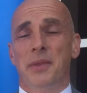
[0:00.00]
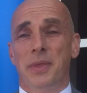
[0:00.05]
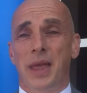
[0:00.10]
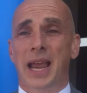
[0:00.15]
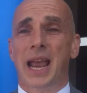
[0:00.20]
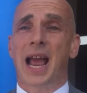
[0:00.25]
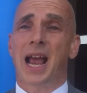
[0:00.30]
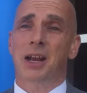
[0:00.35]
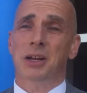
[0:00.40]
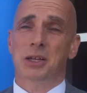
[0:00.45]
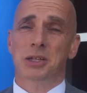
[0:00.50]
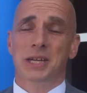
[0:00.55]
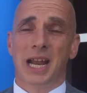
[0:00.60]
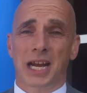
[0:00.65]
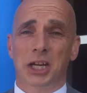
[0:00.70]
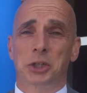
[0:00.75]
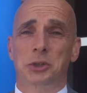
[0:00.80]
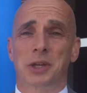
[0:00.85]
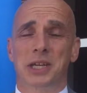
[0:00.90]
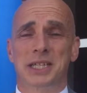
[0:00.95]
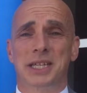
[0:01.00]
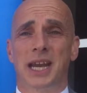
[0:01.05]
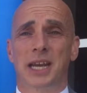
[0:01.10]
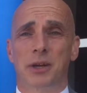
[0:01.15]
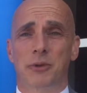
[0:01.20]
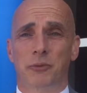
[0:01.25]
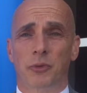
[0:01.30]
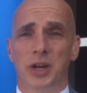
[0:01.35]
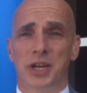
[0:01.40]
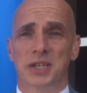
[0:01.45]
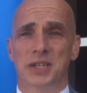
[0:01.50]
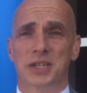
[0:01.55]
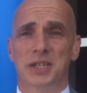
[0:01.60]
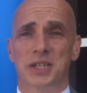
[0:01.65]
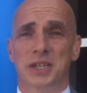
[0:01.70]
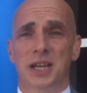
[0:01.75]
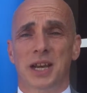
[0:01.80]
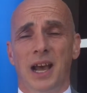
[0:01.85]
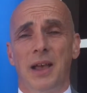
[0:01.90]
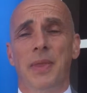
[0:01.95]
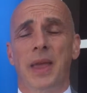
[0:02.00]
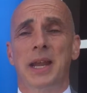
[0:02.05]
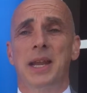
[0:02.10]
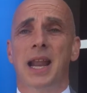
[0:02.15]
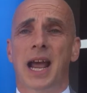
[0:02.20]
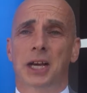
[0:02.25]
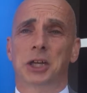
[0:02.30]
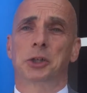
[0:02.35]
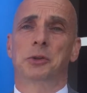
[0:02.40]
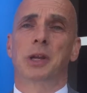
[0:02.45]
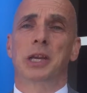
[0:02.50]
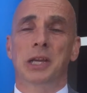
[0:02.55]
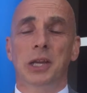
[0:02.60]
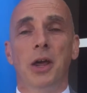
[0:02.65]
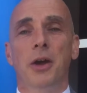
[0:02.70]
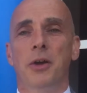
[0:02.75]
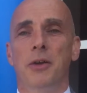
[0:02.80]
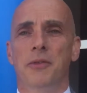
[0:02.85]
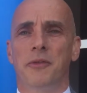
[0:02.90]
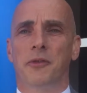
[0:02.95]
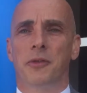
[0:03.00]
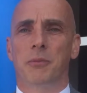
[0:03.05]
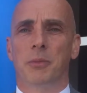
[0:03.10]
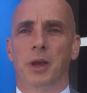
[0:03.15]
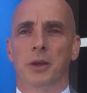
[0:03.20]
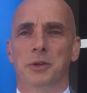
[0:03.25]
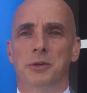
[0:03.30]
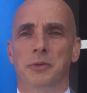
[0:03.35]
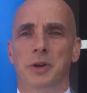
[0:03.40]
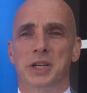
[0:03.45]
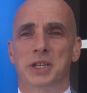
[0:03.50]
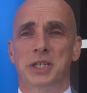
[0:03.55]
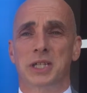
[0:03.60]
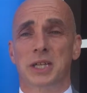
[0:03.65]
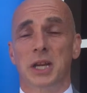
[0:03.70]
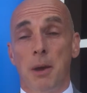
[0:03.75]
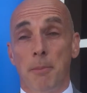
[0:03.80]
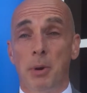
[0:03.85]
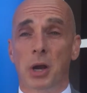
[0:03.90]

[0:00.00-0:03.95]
They act naturally, take risks, and they naturally learn from those risks.